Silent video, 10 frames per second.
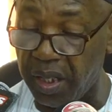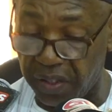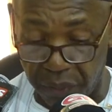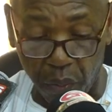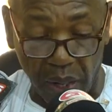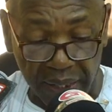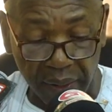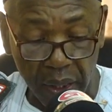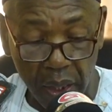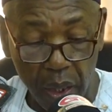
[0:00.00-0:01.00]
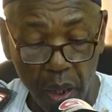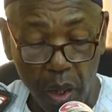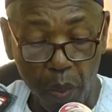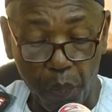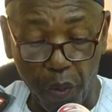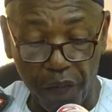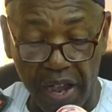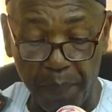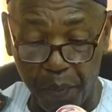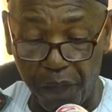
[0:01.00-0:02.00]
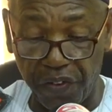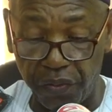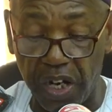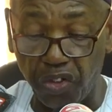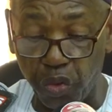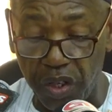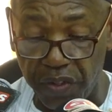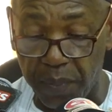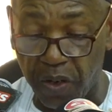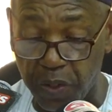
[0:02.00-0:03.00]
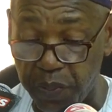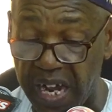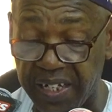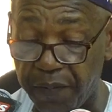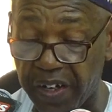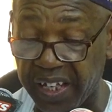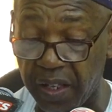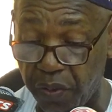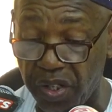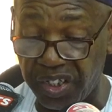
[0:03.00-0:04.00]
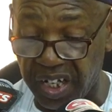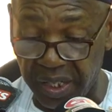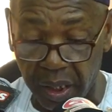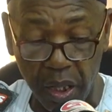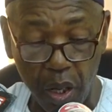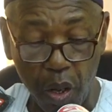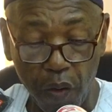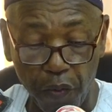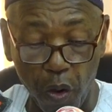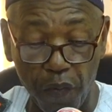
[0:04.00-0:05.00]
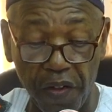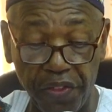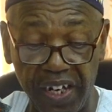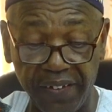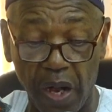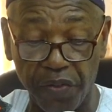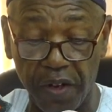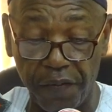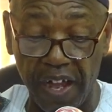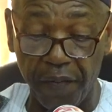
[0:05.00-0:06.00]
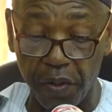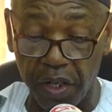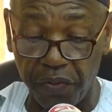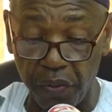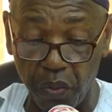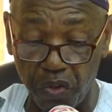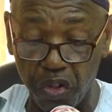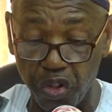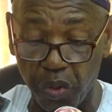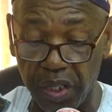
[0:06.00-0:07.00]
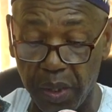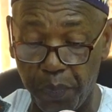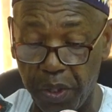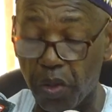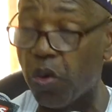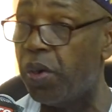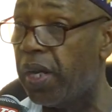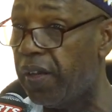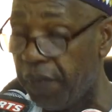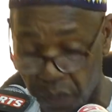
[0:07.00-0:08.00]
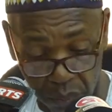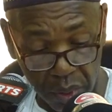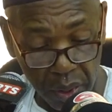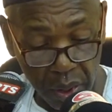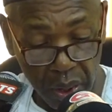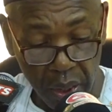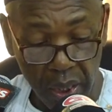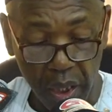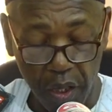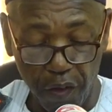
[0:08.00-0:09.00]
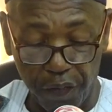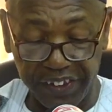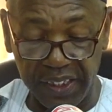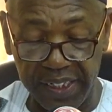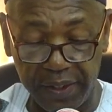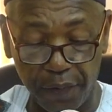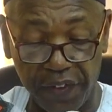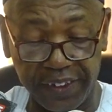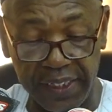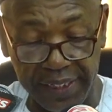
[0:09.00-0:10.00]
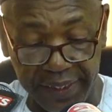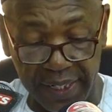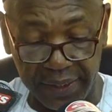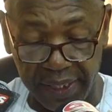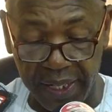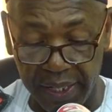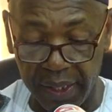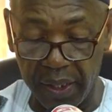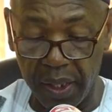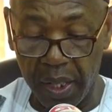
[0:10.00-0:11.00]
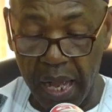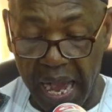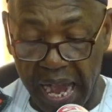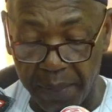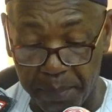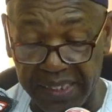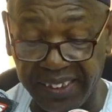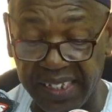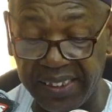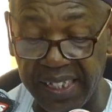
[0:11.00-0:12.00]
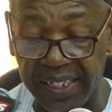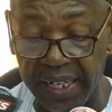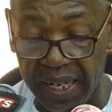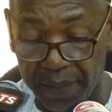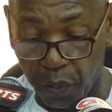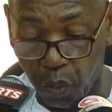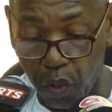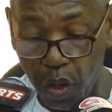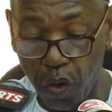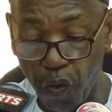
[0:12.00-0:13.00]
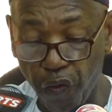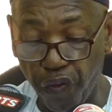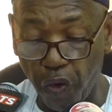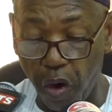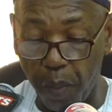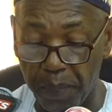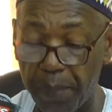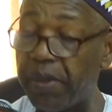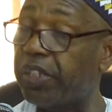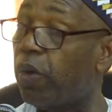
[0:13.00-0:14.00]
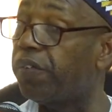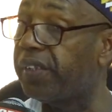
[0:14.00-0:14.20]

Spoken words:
nationwide. Provide professional tourism and hospitality vocation training for over 3,500 youth during the period under review. Facilitate training at master's degree level for members of